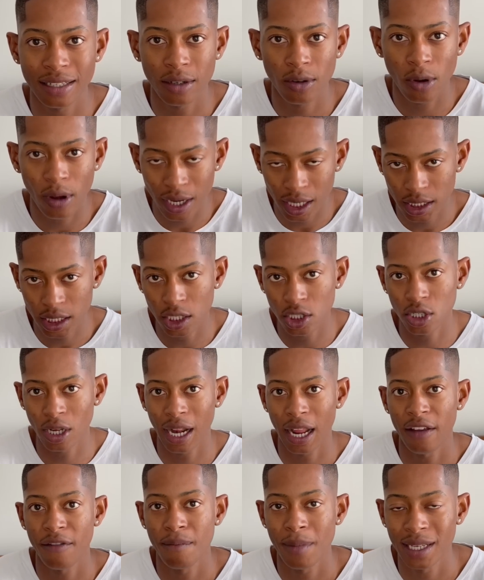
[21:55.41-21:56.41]
gonna change your
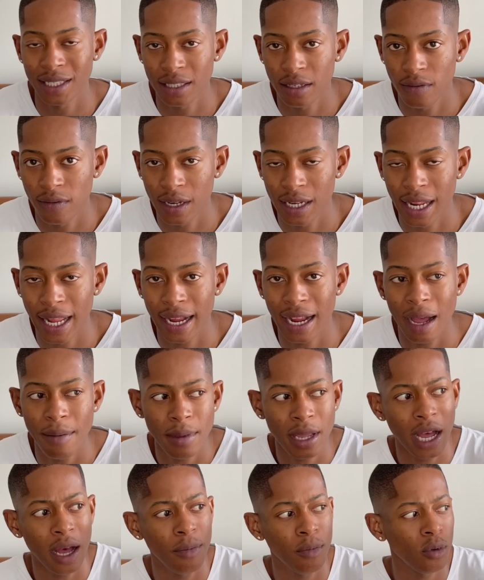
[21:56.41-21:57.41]
life massively. Like,
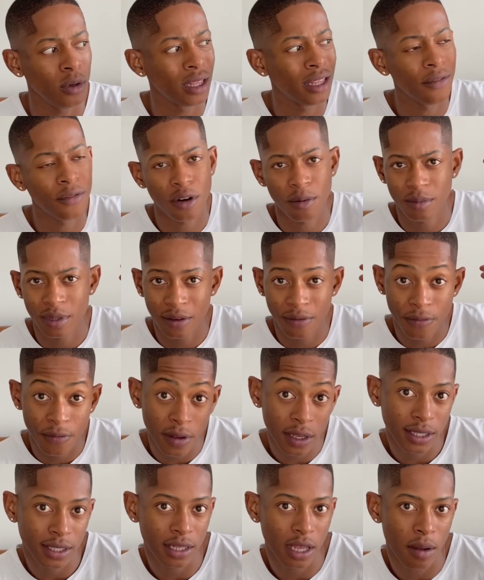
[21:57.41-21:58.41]
coming up with, from the
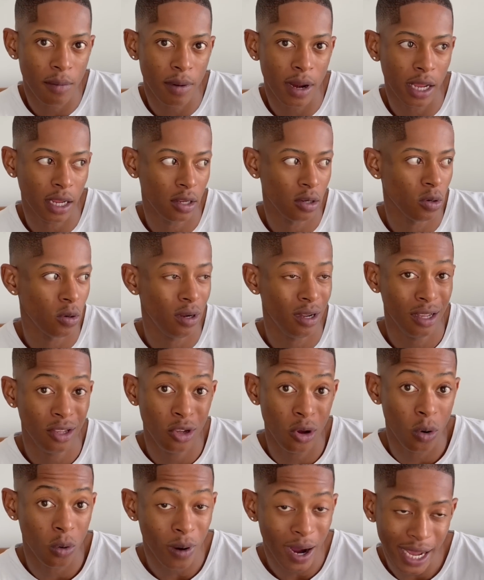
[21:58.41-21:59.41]
first step, like,
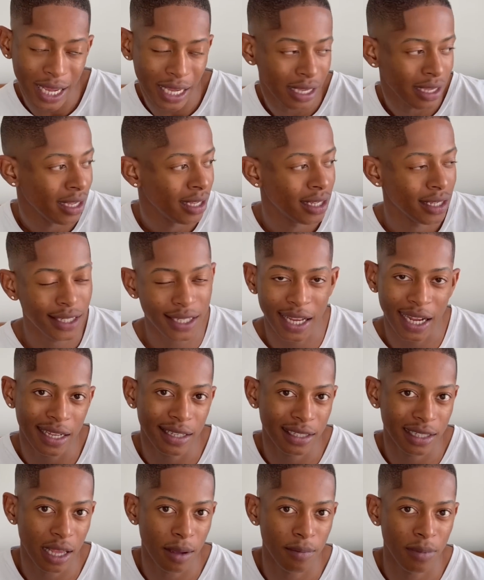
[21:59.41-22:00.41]
your why. Second
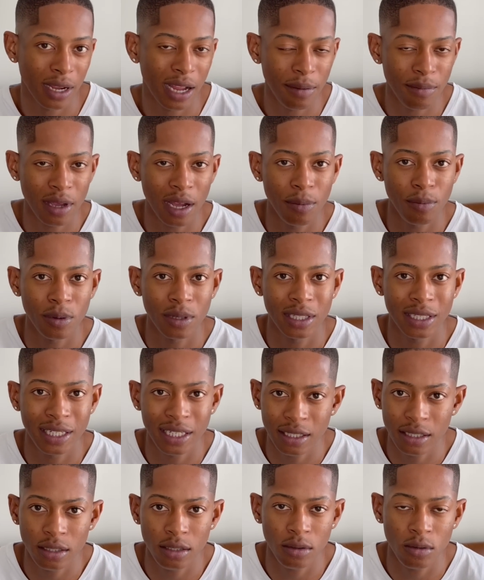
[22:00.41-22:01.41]
step, coming up with
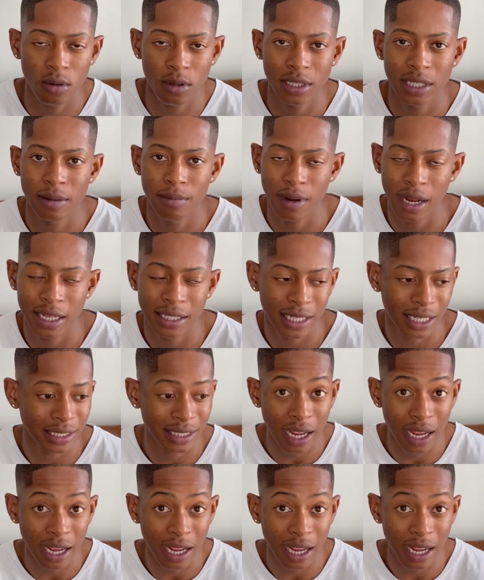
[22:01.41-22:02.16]
detailed goals and plans and